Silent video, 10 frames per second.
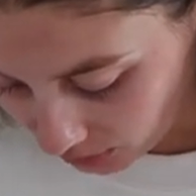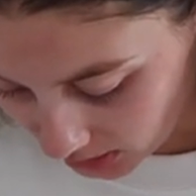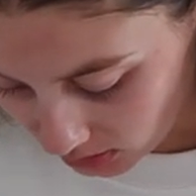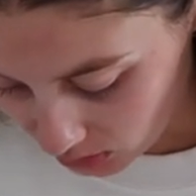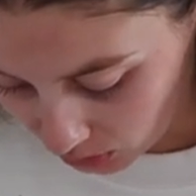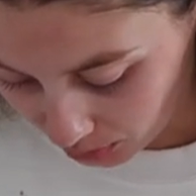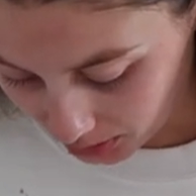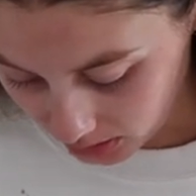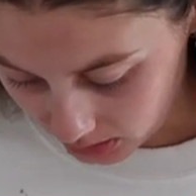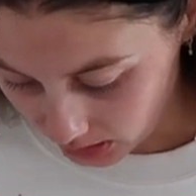a retinol
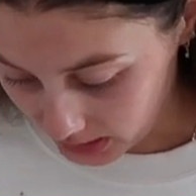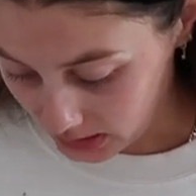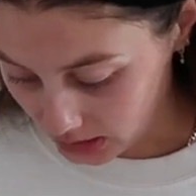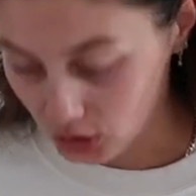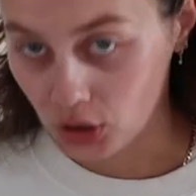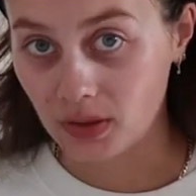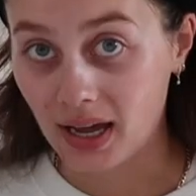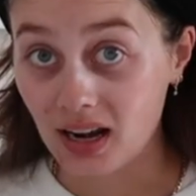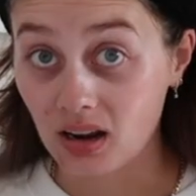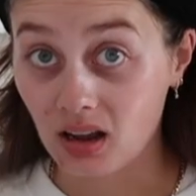because I did do
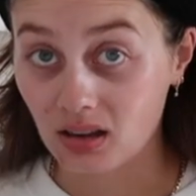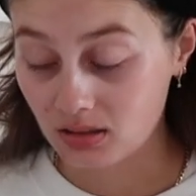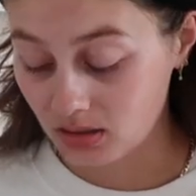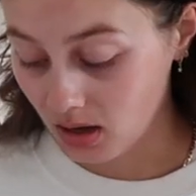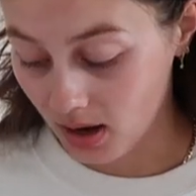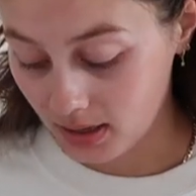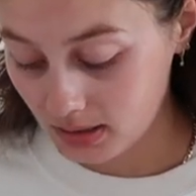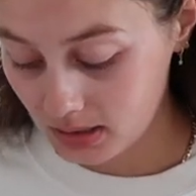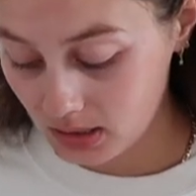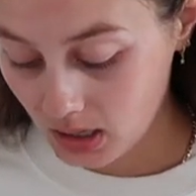that last
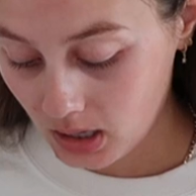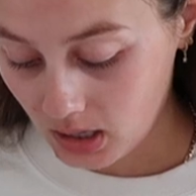night.